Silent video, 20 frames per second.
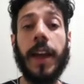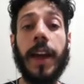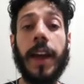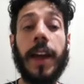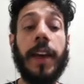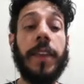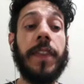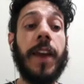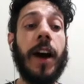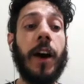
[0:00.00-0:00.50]

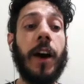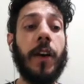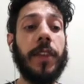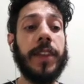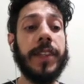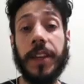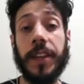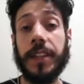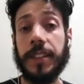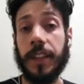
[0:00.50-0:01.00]
And now
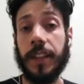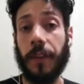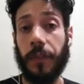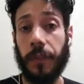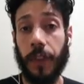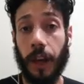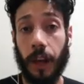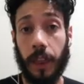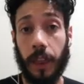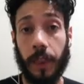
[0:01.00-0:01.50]
the things I've
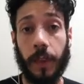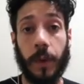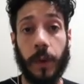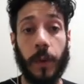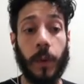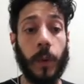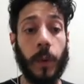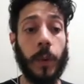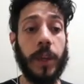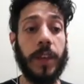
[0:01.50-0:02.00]
done
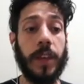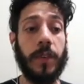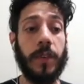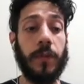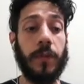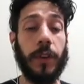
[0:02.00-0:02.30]
with